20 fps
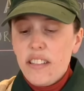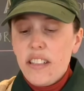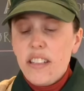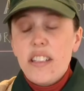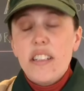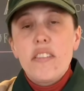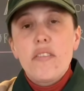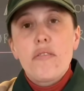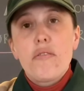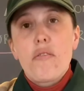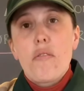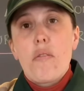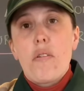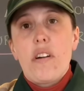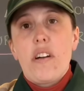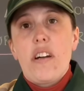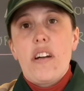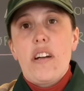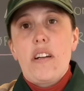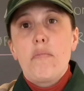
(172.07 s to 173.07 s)

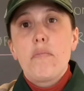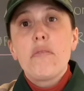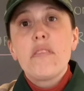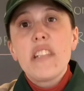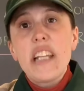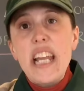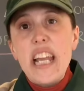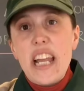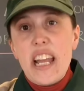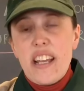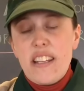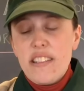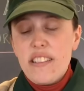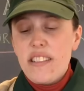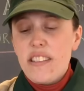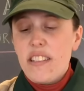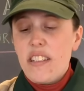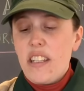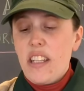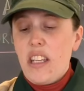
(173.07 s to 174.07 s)
for
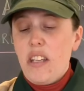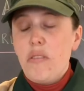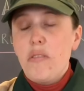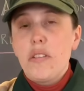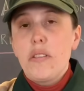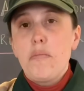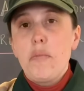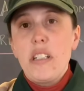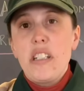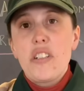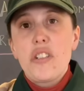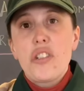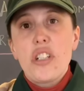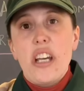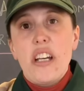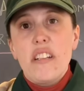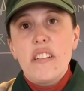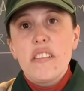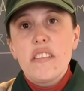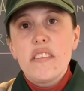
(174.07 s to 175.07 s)
plants, it would be
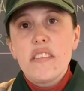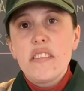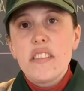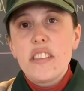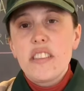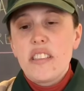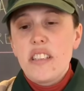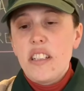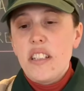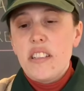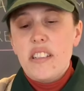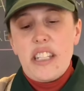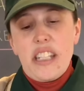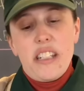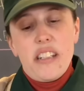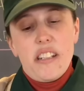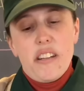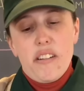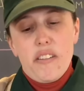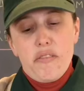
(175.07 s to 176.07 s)
shells,
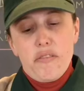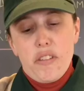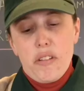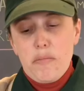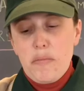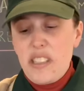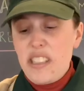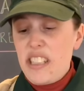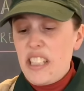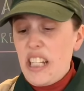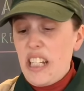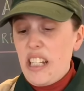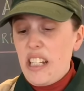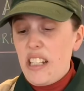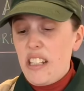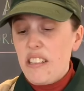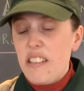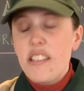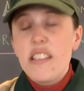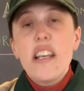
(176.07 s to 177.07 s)
like from
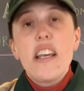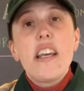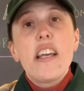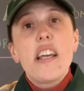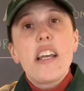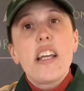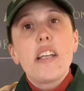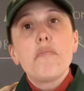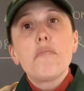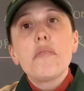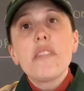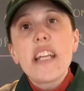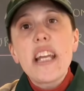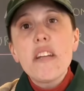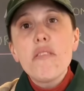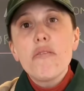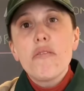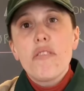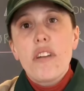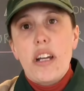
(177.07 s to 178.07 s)
seeds, and
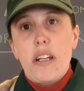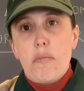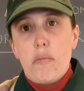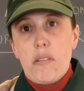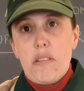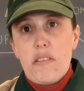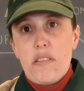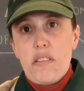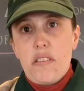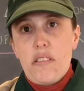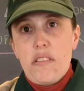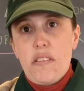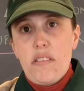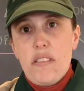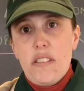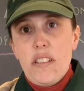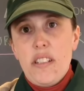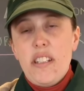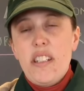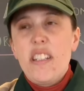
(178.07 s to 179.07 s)
plant fibers.
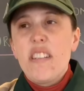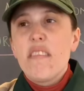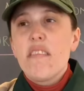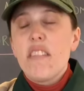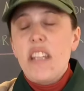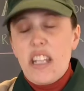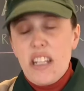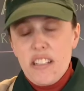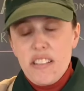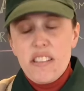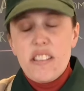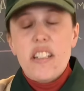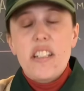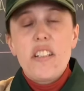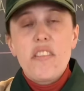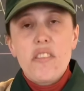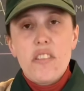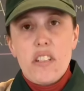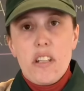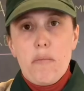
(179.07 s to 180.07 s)
Things that your
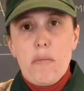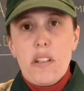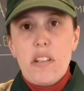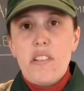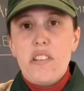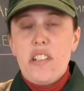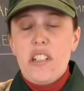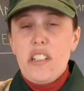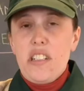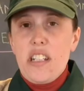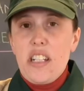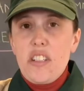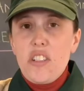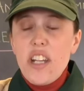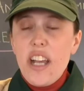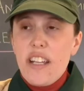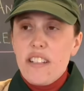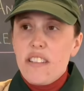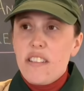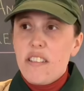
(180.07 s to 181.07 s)
stomach couldn't
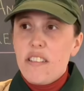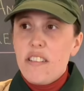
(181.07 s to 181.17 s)
digest.